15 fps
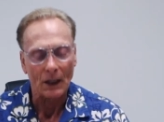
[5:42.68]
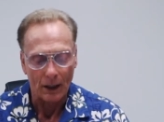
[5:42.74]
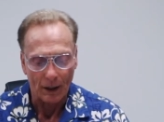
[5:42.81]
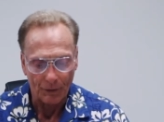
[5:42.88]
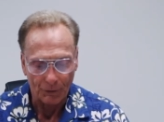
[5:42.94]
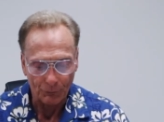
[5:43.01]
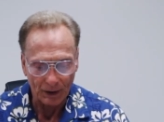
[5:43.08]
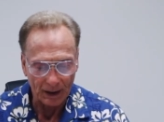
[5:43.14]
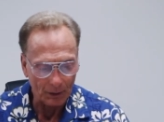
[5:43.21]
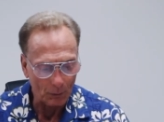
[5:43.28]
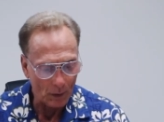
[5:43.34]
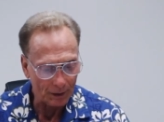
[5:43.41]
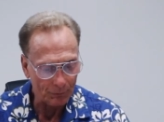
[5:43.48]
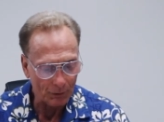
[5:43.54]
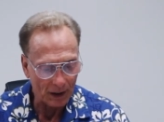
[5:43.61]

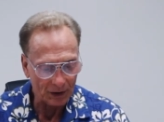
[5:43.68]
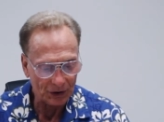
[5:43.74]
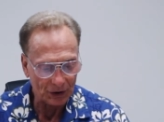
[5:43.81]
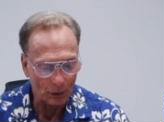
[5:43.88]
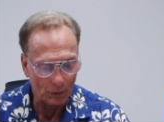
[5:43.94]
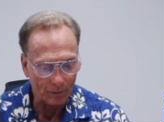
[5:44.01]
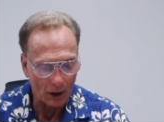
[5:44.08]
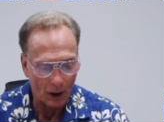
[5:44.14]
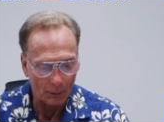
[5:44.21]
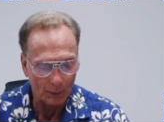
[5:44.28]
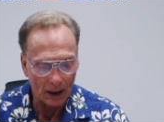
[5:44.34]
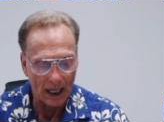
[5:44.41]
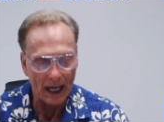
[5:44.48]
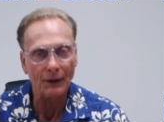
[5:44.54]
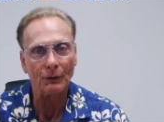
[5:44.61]
3-to-1 ratio of
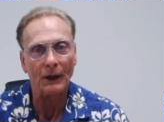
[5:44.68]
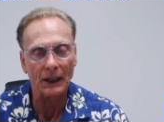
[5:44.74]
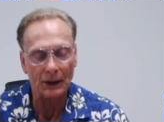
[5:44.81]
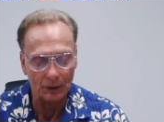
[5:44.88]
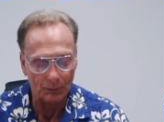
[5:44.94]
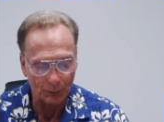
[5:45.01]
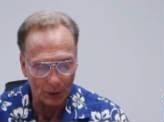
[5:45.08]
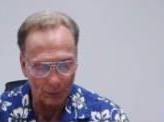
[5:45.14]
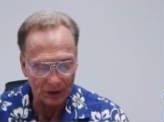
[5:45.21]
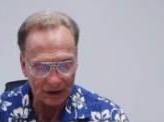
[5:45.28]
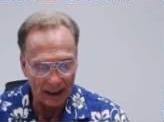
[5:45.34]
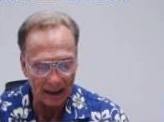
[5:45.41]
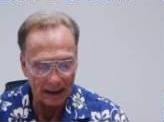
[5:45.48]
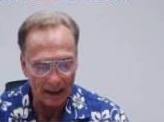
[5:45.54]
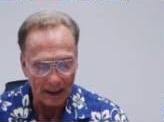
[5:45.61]
carbohydrate to
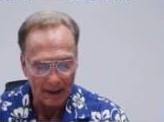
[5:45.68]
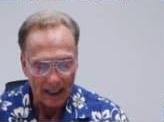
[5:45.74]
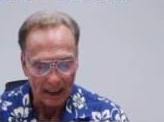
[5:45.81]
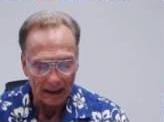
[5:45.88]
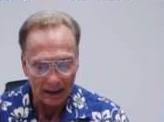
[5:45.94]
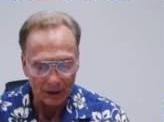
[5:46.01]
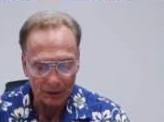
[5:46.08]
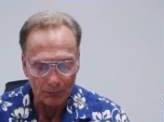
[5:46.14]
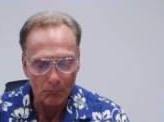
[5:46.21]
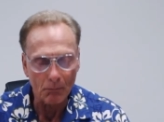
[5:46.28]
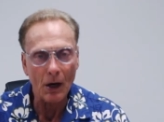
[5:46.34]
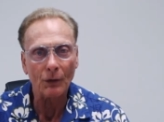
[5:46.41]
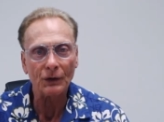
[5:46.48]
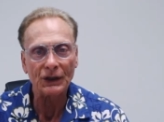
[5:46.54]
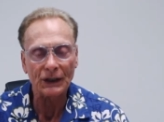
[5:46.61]
protein is
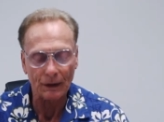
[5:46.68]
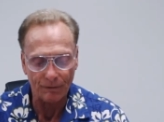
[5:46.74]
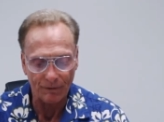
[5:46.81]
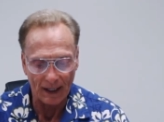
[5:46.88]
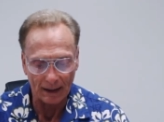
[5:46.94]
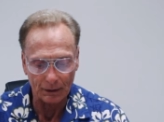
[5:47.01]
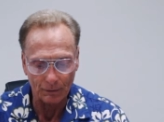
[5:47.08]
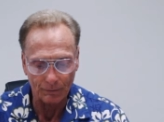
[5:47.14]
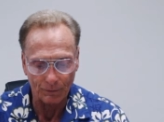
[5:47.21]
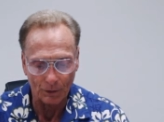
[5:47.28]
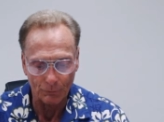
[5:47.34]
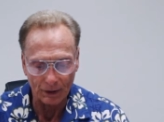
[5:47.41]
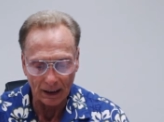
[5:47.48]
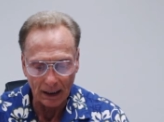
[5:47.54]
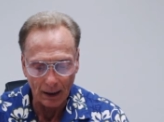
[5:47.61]
most effective for
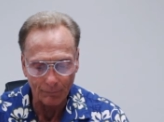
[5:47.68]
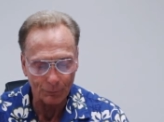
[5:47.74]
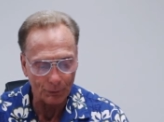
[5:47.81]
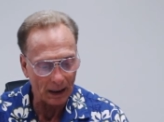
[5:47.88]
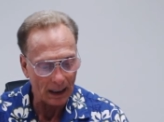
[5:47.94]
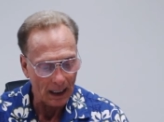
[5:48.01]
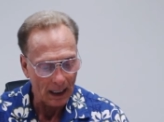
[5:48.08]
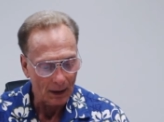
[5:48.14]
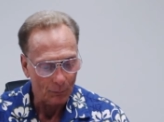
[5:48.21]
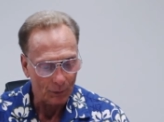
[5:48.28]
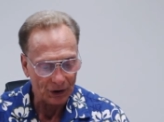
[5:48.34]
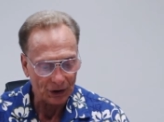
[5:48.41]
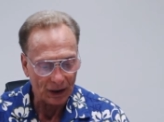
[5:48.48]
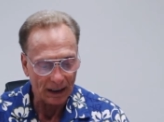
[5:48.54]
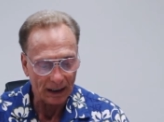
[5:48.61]
recovery,
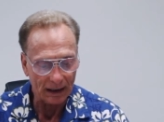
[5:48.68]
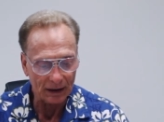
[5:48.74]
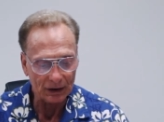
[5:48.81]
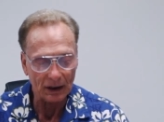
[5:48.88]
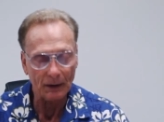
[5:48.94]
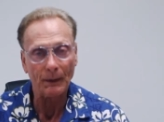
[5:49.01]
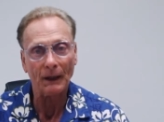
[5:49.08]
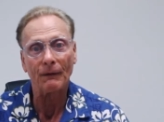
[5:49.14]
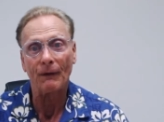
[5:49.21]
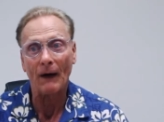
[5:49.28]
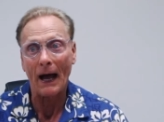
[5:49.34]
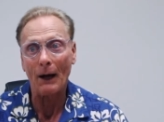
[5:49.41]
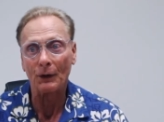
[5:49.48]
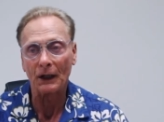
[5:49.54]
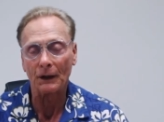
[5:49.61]
which can easily be
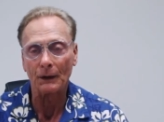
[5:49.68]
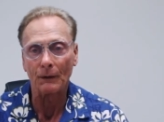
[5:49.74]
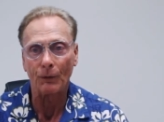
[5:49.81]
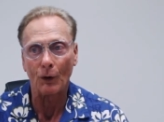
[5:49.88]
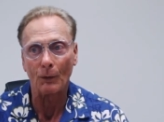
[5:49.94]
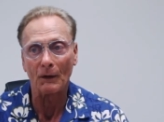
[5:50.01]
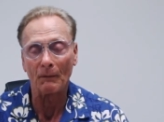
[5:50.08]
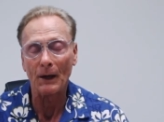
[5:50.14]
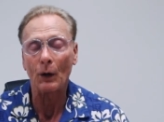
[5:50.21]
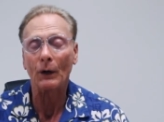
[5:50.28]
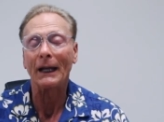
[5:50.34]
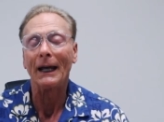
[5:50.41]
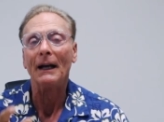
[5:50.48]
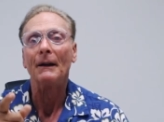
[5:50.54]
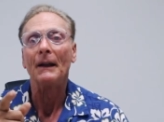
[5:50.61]
found in the form of milk,
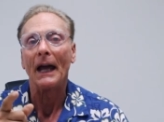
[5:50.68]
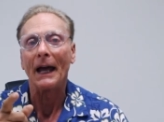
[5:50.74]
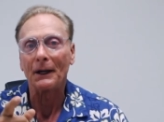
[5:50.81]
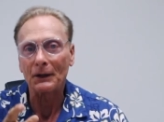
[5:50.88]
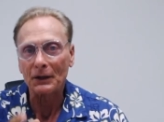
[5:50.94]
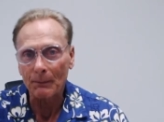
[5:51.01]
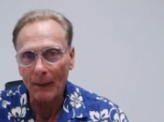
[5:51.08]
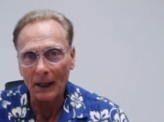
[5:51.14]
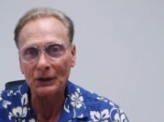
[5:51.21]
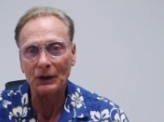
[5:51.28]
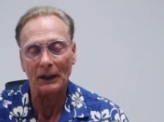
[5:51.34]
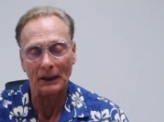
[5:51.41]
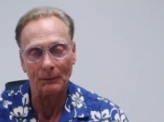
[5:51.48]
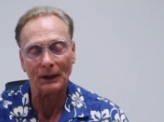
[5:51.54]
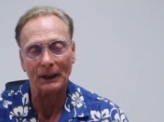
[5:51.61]
and
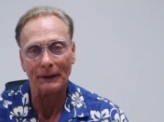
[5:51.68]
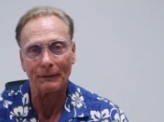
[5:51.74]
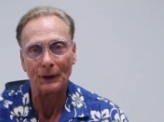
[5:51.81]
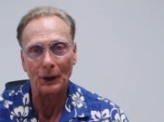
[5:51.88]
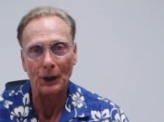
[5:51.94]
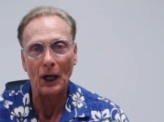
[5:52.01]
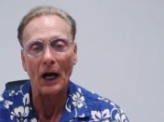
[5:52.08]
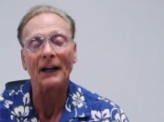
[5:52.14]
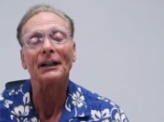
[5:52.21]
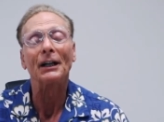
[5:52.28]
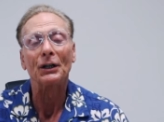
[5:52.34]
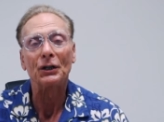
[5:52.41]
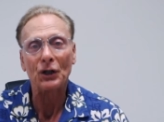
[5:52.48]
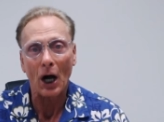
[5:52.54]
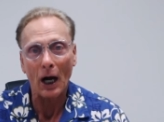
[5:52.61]
especially, believe it or not,
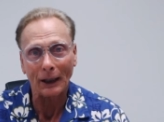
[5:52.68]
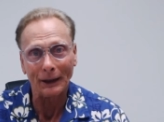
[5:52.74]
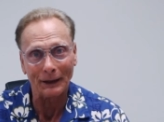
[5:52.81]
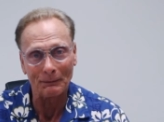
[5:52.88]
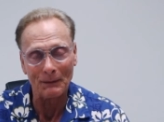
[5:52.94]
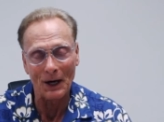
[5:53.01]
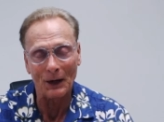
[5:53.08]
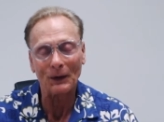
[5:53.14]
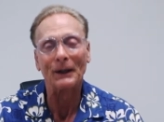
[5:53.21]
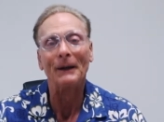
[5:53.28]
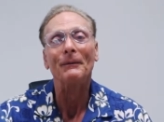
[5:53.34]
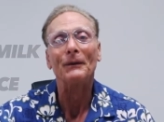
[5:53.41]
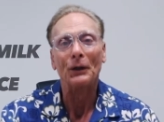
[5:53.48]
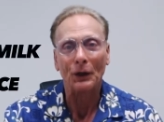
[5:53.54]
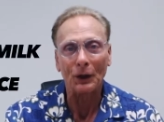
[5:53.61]
chocolate milk.
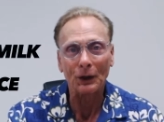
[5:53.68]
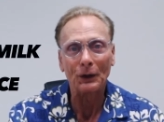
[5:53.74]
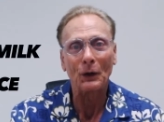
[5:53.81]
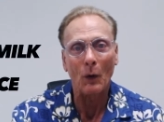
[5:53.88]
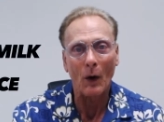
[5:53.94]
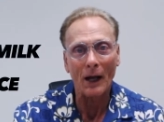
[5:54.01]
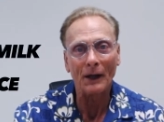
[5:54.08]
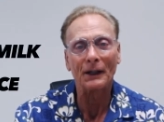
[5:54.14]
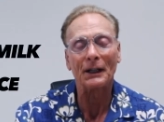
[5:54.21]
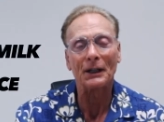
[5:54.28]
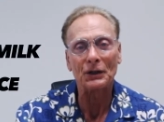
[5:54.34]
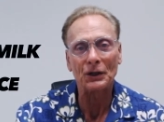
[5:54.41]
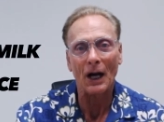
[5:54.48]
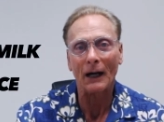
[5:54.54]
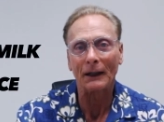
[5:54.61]
Good quality
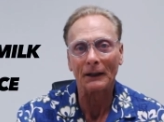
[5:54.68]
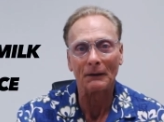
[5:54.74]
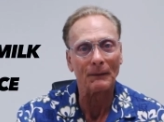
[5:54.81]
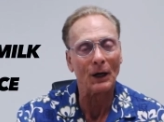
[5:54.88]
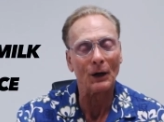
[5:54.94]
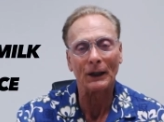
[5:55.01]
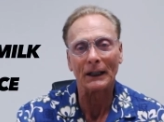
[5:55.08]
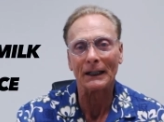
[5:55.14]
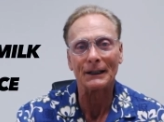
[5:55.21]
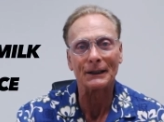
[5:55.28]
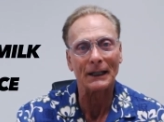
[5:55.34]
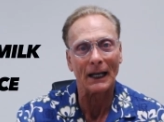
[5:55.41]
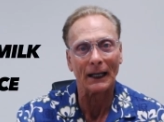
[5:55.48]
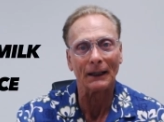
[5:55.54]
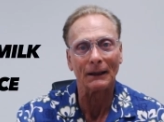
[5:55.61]
chocolate milk is
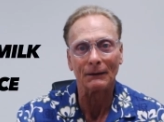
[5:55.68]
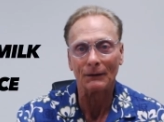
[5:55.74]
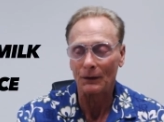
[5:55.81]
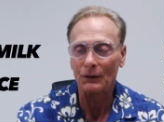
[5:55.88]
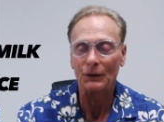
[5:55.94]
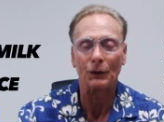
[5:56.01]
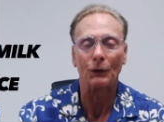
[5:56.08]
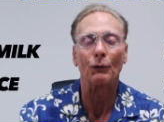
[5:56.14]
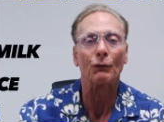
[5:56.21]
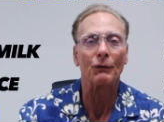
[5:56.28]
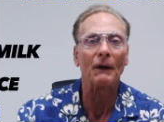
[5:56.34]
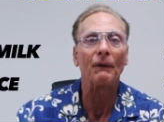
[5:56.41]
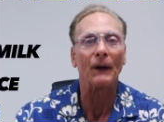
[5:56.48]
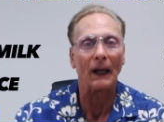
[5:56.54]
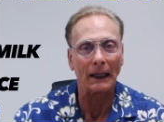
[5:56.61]
a
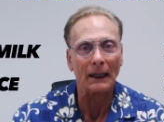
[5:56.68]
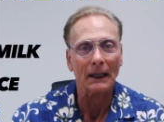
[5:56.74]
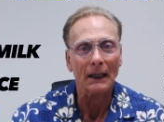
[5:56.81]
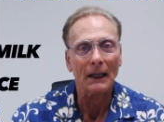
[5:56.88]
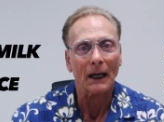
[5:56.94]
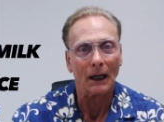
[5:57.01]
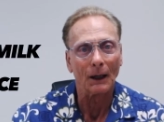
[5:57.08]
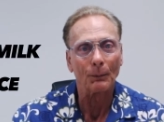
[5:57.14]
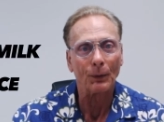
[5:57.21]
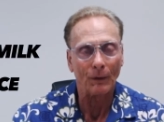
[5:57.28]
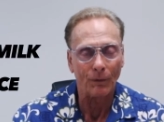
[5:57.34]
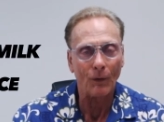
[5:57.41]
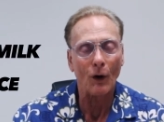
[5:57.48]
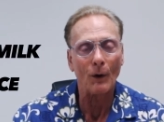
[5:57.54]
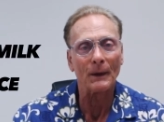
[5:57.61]
terrific
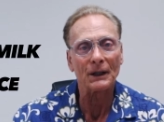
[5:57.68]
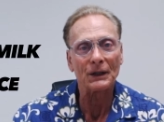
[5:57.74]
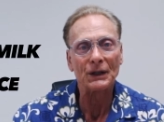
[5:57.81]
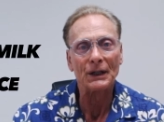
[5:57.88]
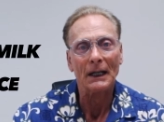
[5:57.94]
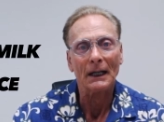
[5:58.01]
performance